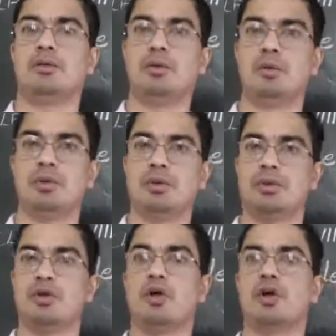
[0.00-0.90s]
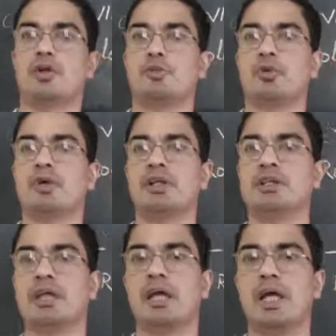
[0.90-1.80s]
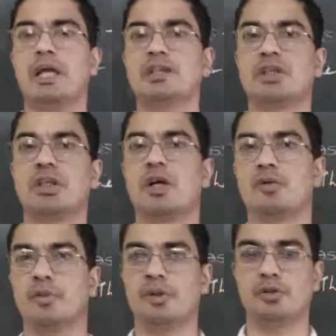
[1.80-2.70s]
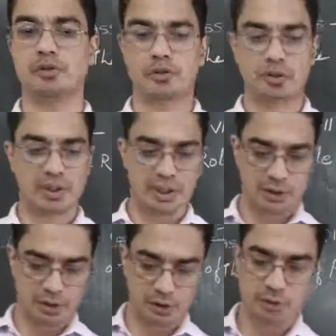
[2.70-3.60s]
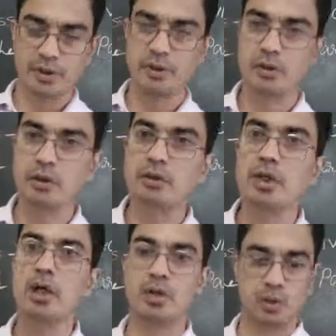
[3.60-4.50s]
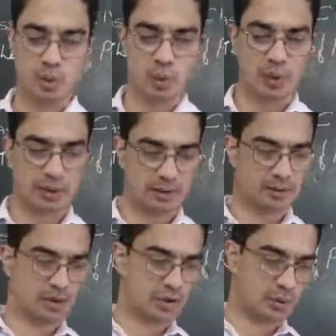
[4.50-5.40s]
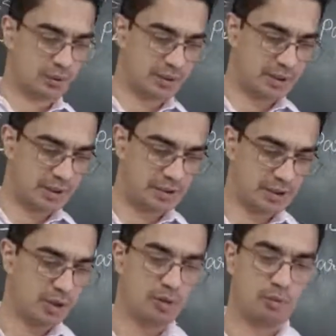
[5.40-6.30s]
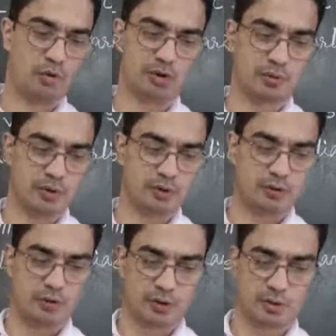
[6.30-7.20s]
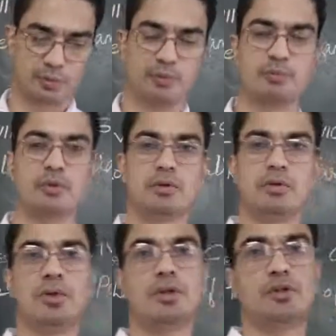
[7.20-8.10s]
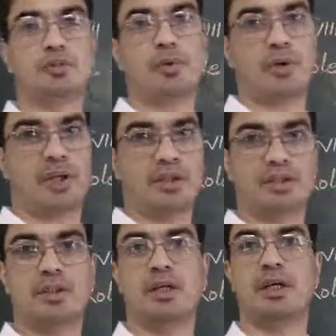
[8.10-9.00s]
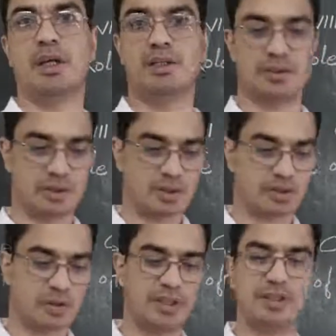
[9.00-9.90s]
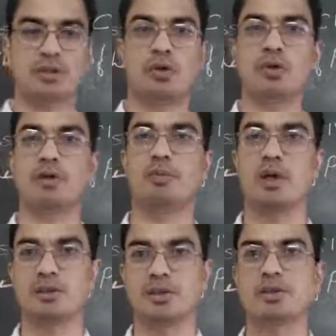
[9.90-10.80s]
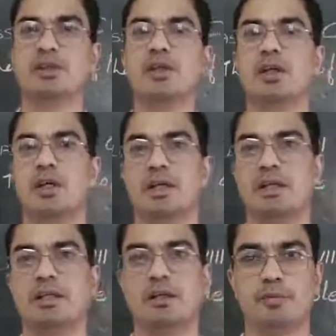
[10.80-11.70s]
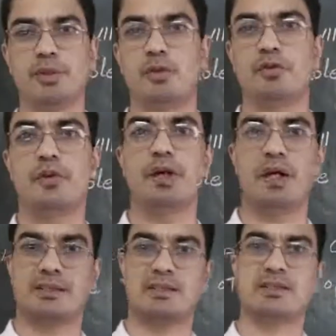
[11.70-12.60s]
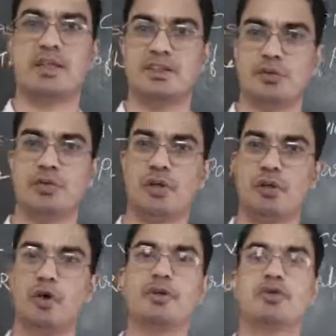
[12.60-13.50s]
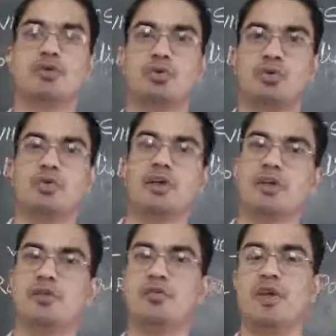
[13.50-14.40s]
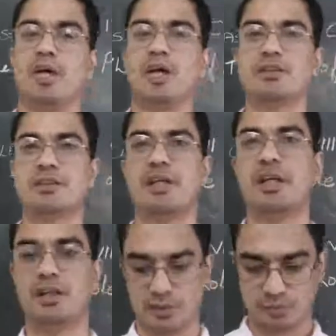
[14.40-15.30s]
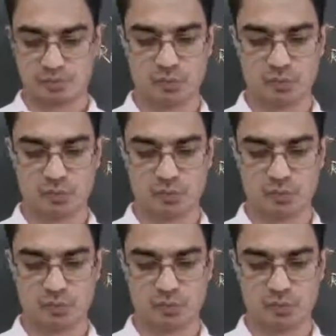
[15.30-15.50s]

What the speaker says: do in order to protest against the government, to show that you did not do well. So it is possible for the people to protest against. So that is all about a little bit of exercise we are going through whatever we have studied.